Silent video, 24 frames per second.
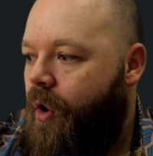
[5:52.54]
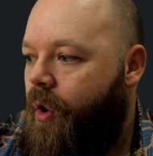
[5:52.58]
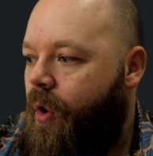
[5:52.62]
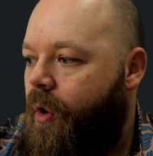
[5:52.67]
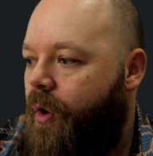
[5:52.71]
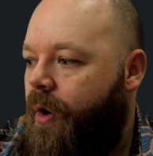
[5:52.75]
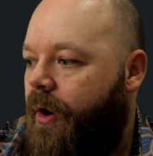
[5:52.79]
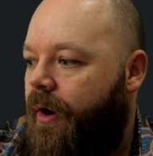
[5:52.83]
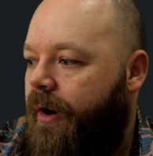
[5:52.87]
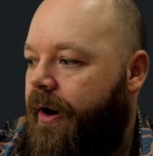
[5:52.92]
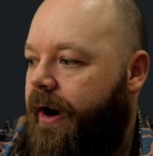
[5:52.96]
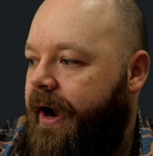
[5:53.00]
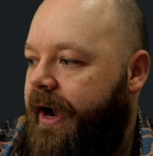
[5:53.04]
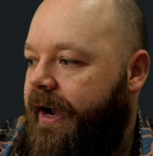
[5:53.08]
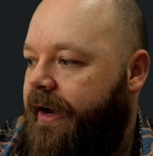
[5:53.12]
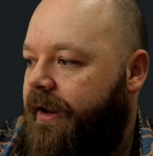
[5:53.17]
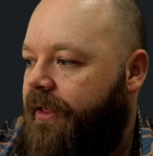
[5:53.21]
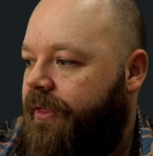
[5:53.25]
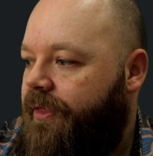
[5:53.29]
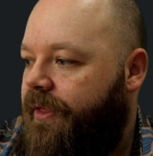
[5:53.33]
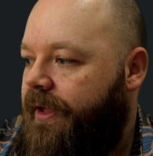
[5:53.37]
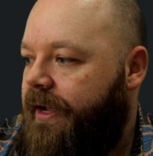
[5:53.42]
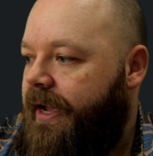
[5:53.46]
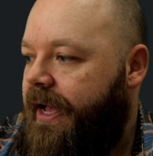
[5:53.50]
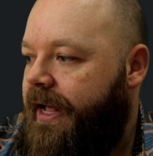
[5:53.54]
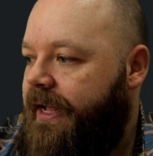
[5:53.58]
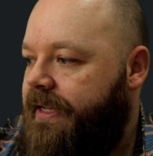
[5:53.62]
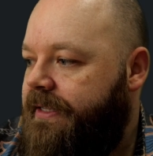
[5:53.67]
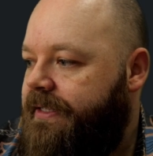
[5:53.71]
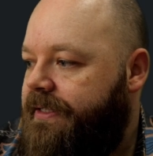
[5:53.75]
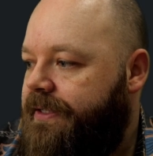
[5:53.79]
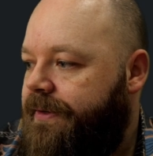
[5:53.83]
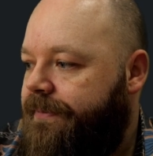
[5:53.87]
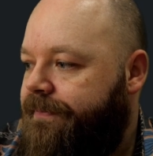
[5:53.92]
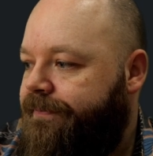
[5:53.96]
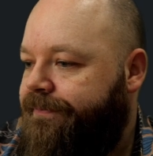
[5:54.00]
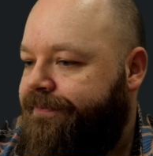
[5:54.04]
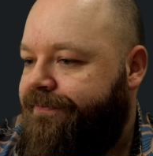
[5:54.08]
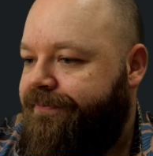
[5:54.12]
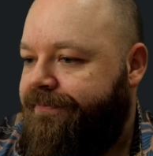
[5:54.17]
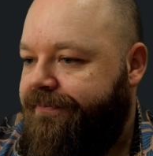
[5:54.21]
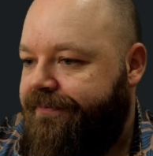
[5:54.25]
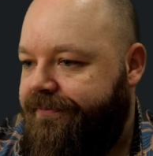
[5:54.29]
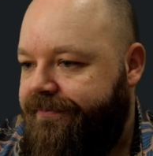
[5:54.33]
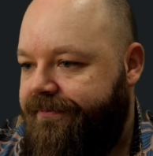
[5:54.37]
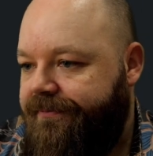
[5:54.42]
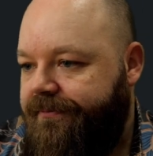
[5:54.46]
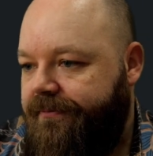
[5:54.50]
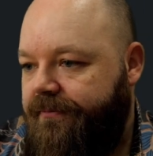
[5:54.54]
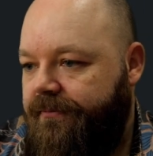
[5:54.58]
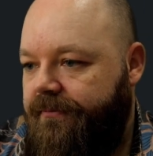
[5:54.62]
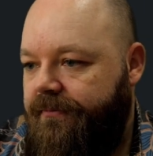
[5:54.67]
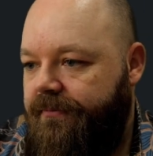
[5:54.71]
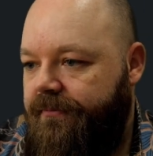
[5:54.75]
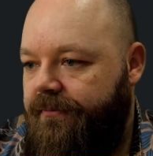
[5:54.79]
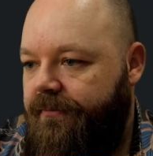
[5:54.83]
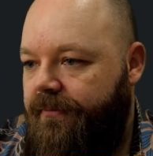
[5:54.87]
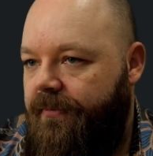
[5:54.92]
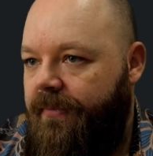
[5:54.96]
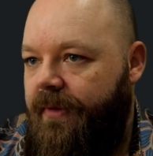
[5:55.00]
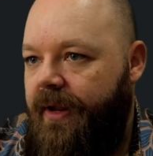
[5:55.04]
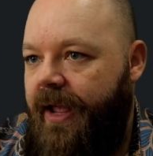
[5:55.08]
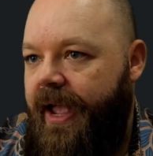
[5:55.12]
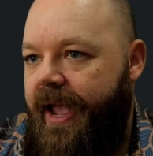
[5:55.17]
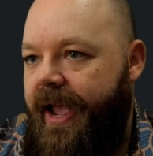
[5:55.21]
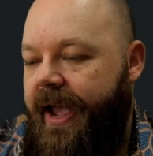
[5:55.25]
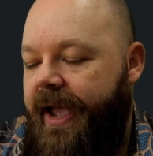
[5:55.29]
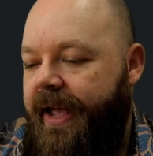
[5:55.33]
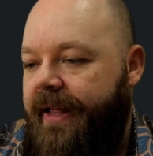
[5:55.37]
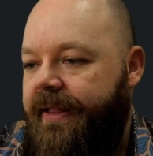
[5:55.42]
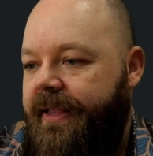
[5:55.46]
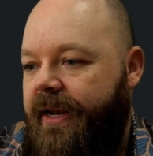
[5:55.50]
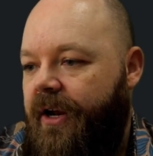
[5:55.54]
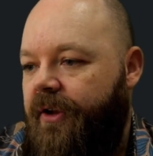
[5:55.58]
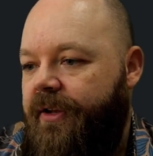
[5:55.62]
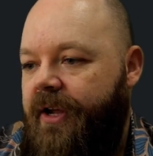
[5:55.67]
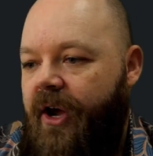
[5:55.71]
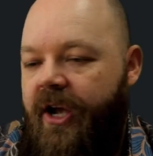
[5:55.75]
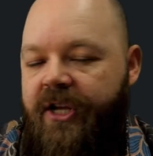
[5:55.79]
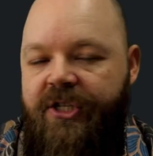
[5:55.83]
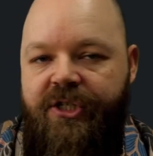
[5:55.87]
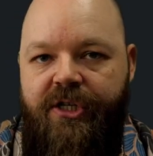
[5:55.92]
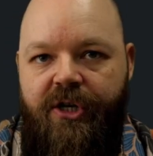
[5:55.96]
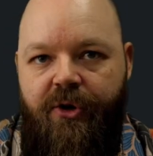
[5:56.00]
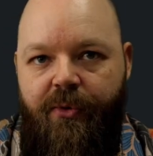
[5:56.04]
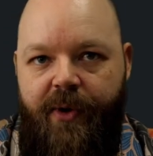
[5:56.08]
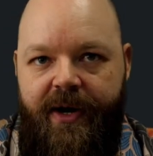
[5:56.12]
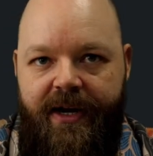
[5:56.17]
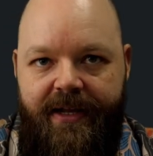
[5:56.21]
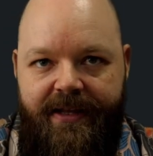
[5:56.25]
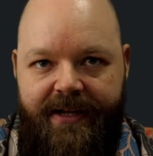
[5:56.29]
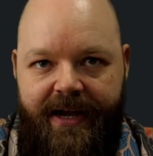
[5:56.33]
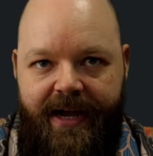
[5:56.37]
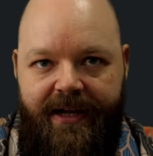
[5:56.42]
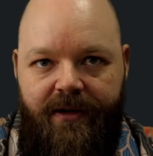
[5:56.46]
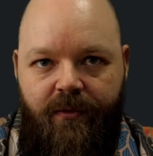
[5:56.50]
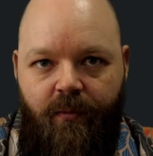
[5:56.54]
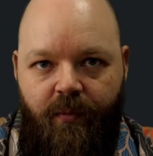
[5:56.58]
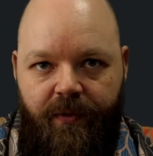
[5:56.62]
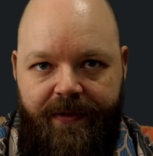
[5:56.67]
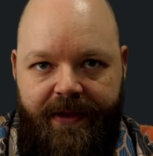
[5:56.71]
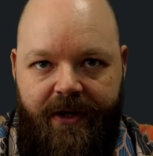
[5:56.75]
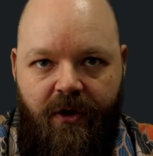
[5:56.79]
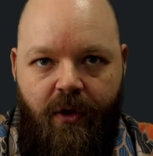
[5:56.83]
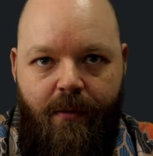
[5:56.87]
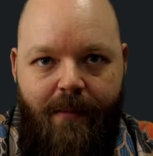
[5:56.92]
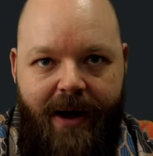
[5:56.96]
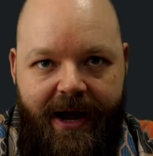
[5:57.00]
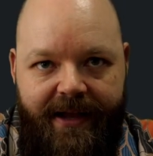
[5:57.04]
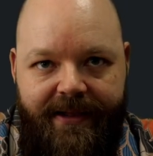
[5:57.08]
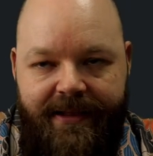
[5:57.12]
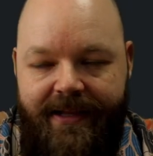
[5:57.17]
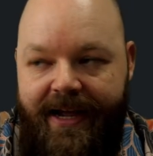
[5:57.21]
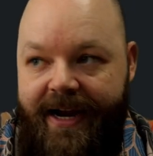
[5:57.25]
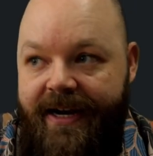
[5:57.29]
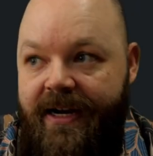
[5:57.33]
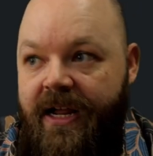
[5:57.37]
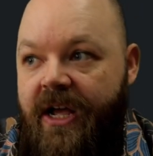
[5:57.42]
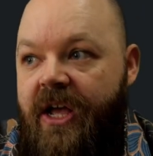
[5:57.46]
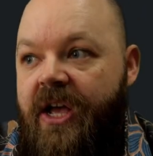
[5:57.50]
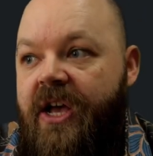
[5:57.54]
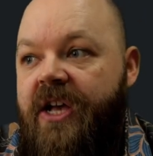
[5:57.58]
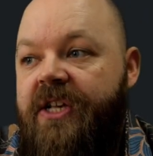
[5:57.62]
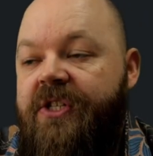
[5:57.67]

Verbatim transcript: or anything else. And you know, I just created that with the command line.